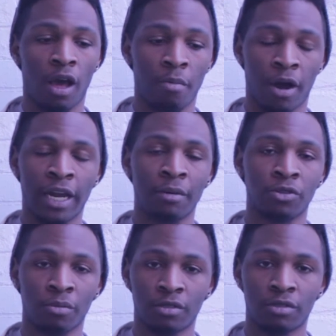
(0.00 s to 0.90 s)
My
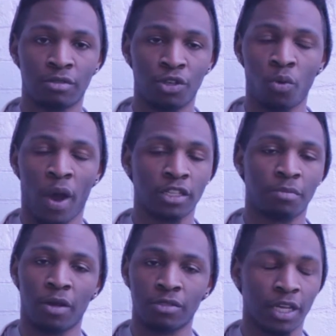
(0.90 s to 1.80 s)
laptop's too whack to
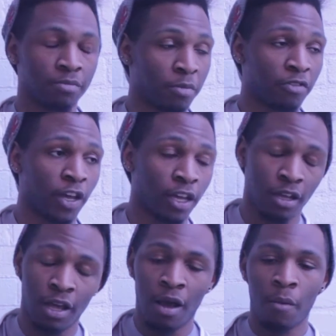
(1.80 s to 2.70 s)
play on Steam, to be fair.
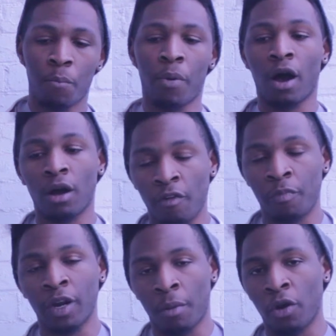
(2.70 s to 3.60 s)
But I've
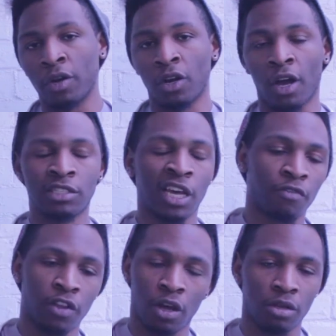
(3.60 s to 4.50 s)
been uploading like tech
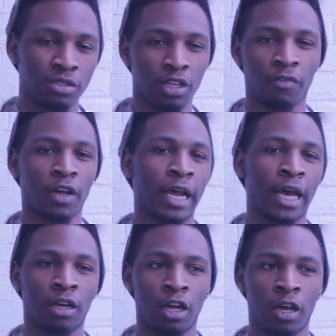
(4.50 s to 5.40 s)
videos and stuff like
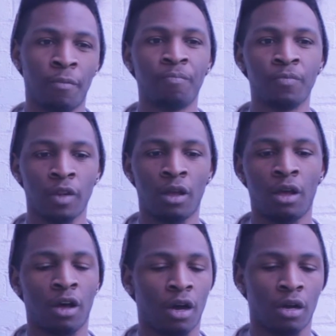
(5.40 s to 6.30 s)
that.
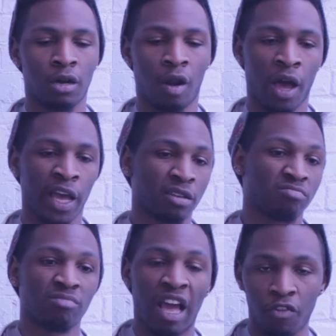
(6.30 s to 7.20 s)
I like
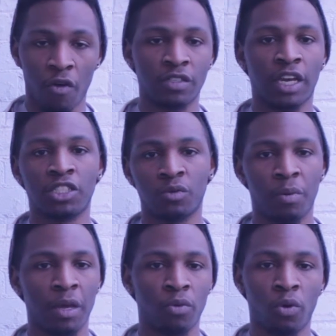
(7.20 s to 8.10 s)
have conversations with
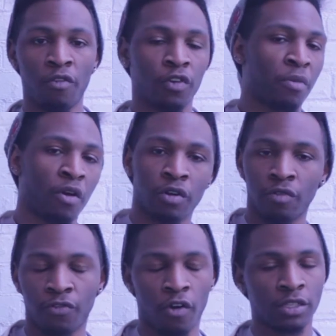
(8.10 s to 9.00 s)
people over in America
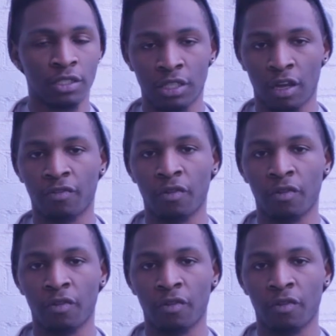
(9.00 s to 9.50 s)
and France and stuff